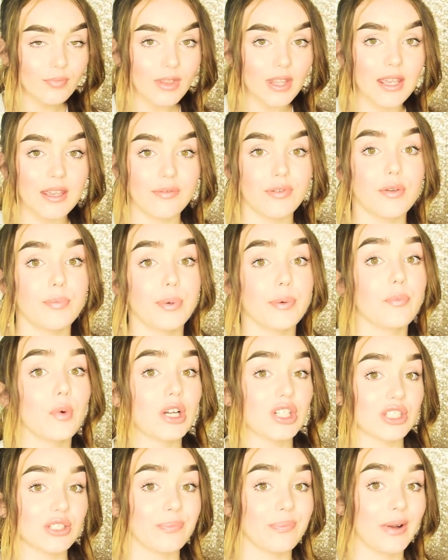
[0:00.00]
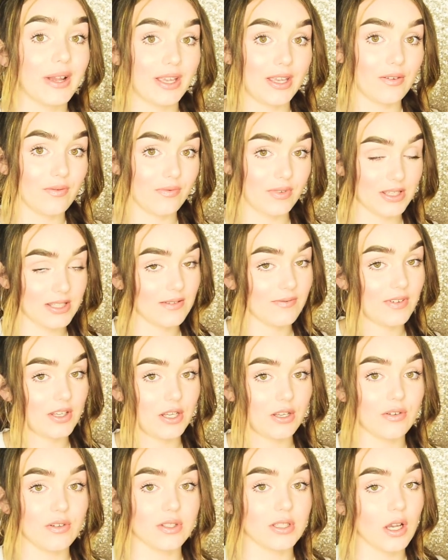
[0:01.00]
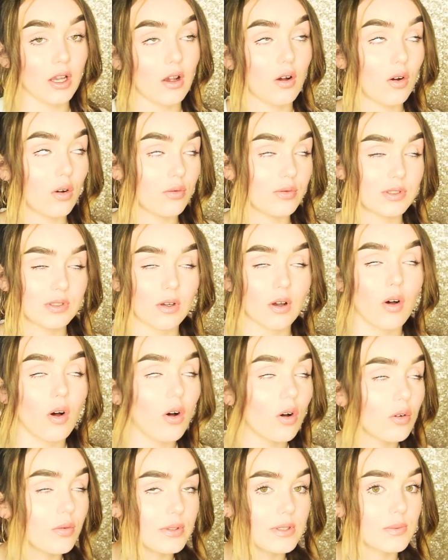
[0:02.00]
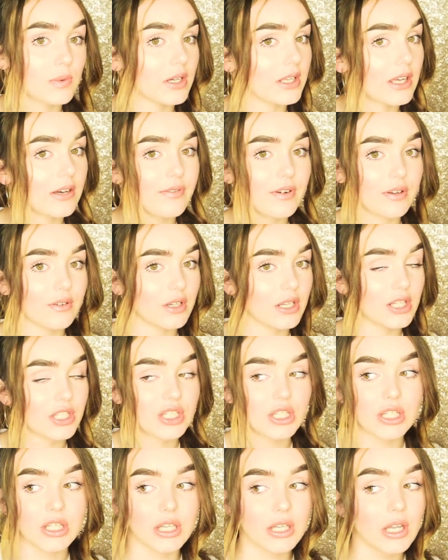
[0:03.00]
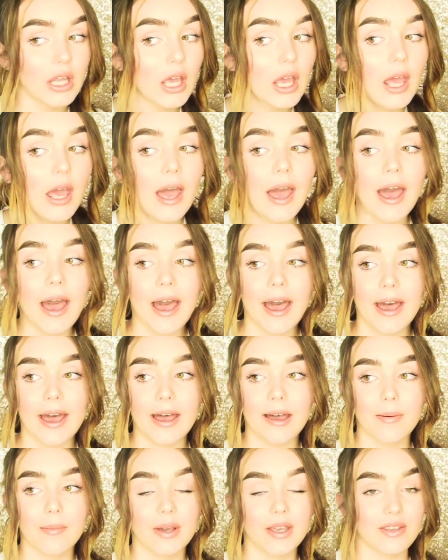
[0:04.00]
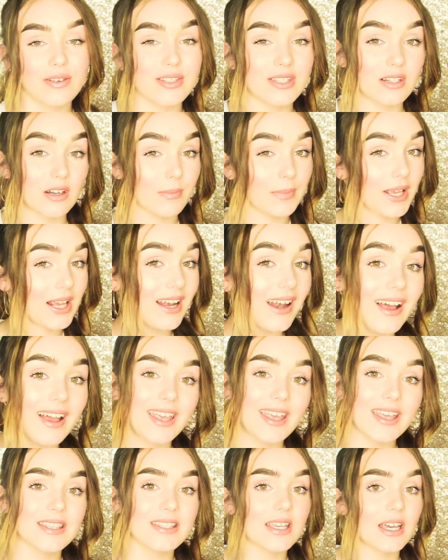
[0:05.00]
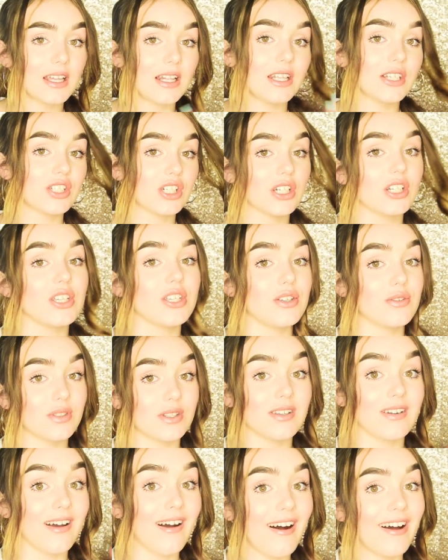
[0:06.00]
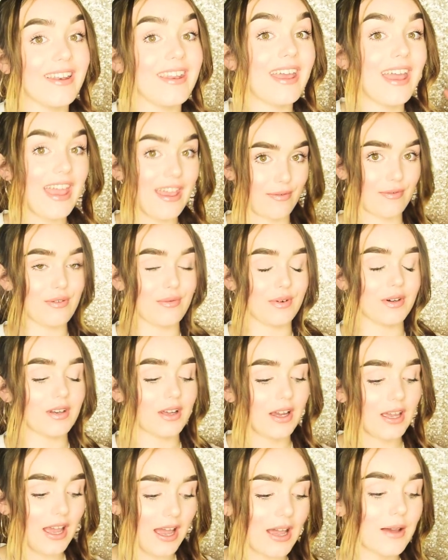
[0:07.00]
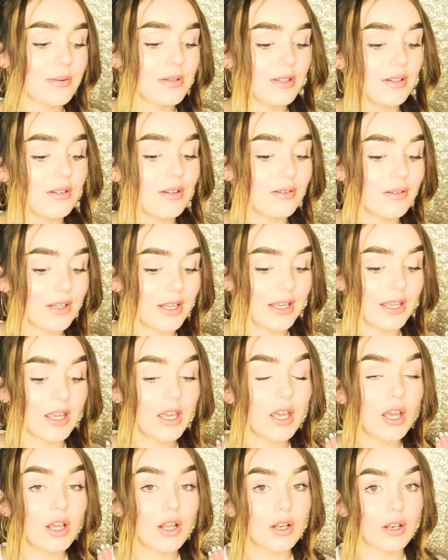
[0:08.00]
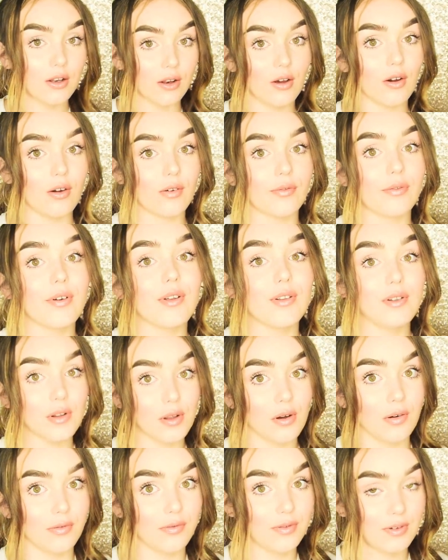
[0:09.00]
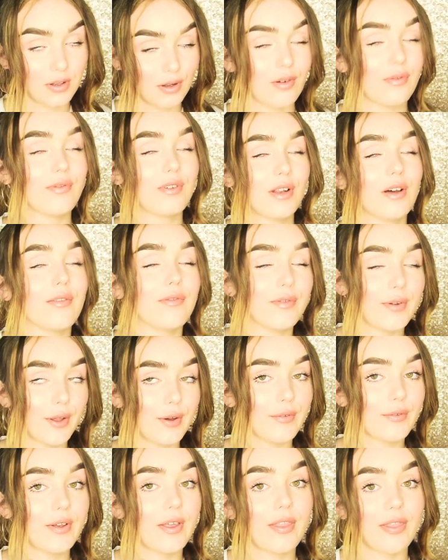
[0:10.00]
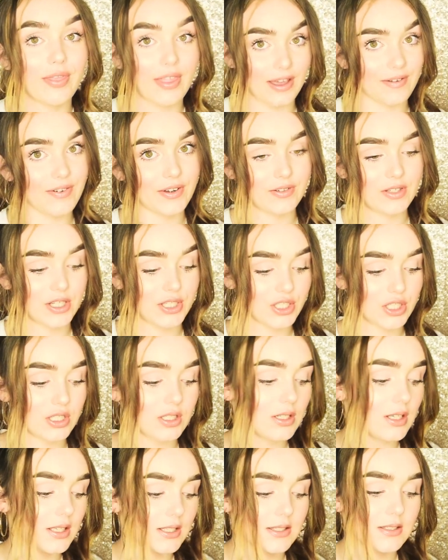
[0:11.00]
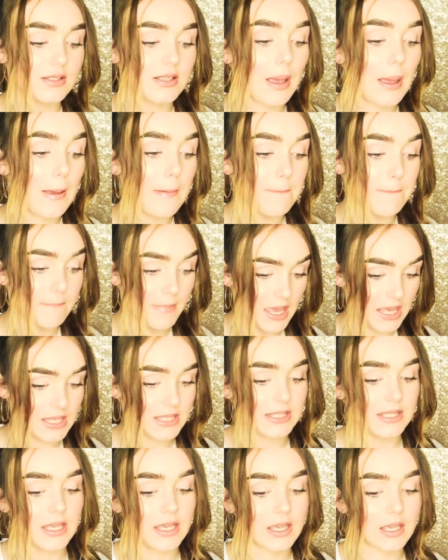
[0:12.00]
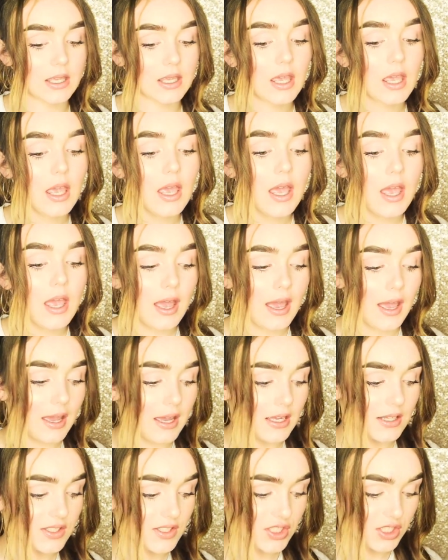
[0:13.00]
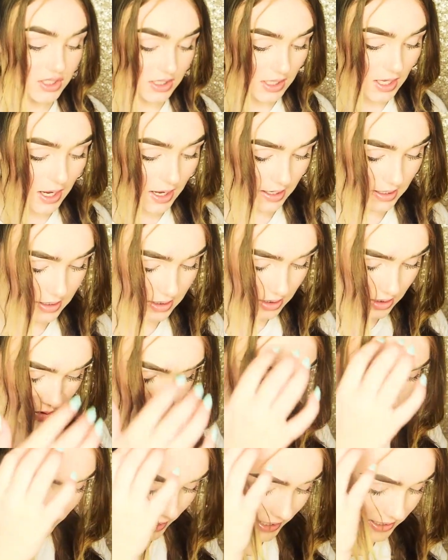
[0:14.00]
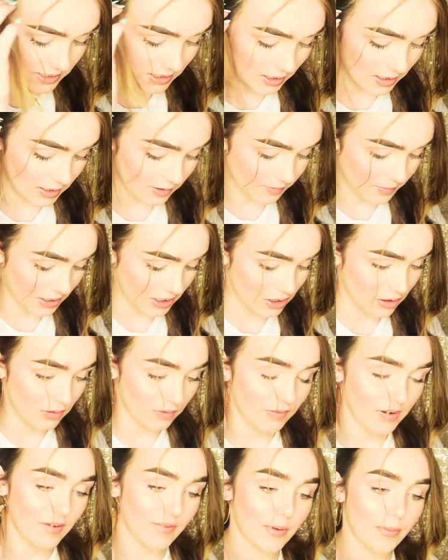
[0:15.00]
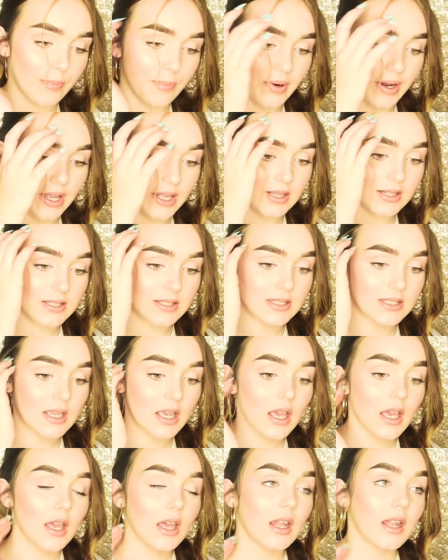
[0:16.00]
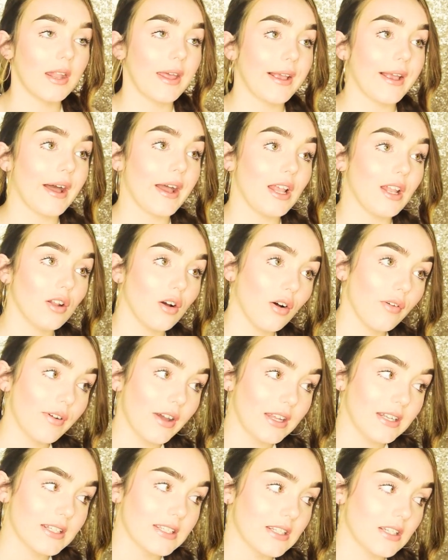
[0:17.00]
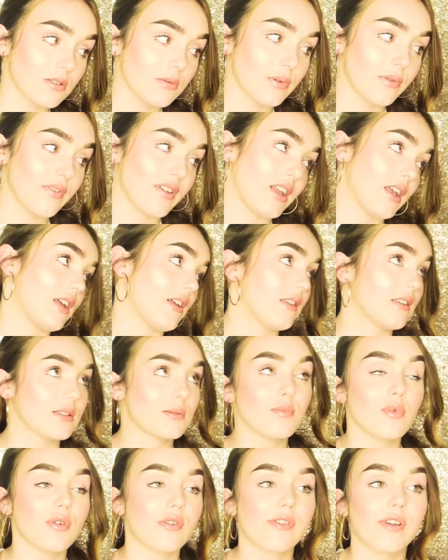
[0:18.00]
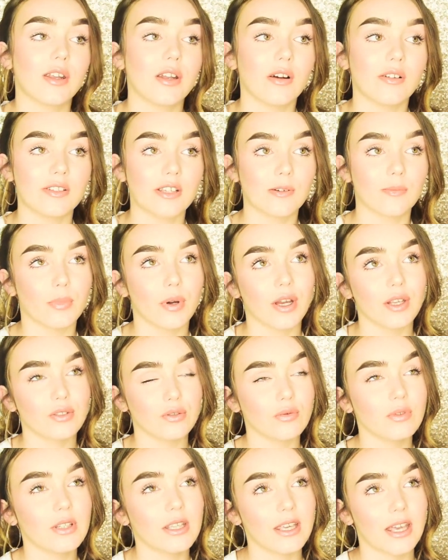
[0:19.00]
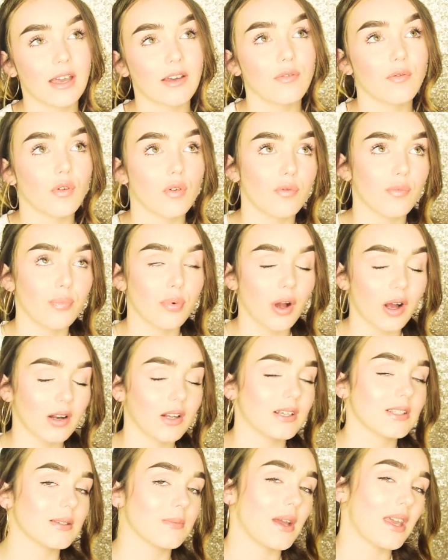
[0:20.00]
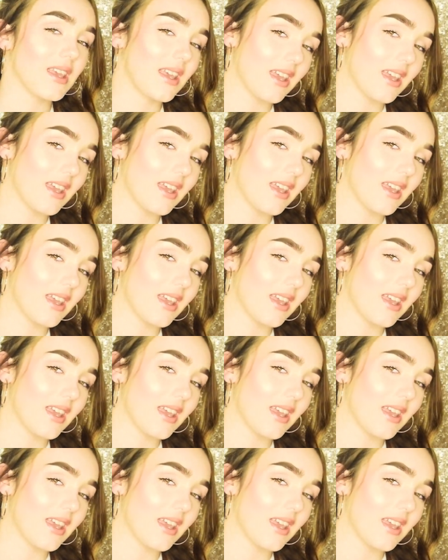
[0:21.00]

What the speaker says: If you've been watching my recent videos, I always wear that foundation. I use it on my clients. I literally use it on everyone. I absolutely love that foundation. It's amazing. And yeah, so that's kind of my 2 favorite brands. Like, I love Anastasia Beverly Hills, Morphe and all them, but I don't think I have enough products in my